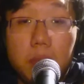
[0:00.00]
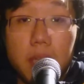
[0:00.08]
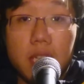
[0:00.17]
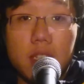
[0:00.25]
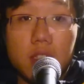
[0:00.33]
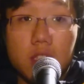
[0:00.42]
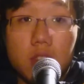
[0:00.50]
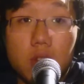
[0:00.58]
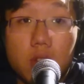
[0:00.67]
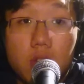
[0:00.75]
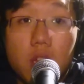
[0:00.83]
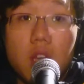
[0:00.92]
bigot in the
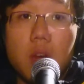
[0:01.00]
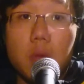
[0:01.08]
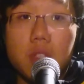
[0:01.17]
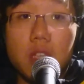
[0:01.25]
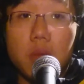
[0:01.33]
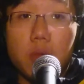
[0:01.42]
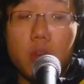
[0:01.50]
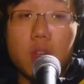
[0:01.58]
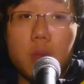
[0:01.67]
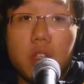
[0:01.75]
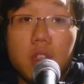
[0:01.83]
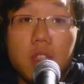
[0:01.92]
story, which is ironic
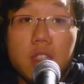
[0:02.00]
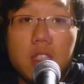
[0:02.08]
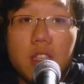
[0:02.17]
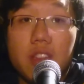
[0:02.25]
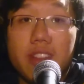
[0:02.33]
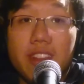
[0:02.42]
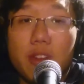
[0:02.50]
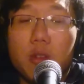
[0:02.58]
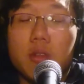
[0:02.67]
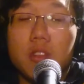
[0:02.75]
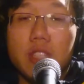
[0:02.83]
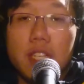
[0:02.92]
when you consider the
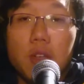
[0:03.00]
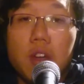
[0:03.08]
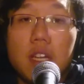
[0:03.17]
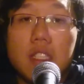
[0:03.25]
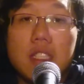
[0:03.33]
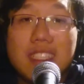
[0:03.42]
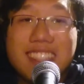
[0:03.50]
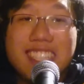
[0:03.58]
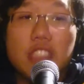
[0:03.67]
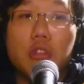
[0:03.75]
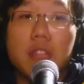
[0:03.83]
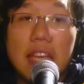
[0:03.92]
local neo-Nazis
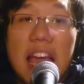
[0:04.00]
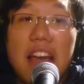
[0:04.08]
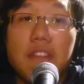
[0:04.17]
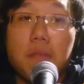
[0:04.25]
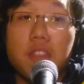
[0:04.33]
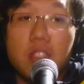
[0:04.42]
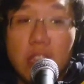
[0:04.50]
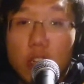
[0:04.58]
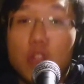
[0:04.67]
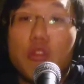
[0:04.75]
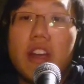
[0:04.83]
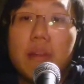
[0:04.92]
literally have an
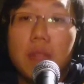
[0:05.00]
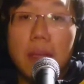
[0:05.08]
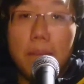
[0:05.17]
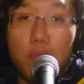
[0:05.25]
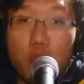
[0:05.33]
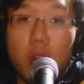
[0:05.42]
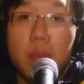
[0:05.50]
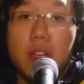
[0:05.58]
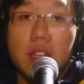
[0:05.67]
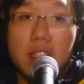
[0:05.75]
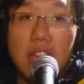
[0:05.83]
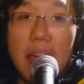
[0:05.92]
incredibly
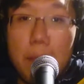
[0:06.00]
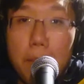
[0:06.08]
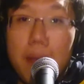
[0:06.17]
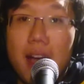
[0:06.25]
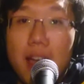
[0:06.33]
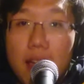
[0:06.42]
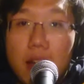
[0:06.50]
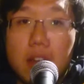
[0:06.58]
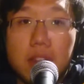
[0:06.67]
improminent empire.